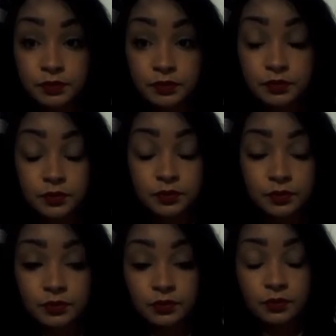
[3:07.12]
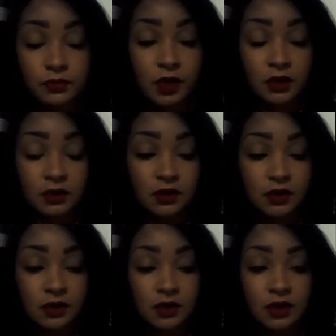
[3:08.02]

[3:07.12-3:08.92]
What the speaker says: Nothing is said.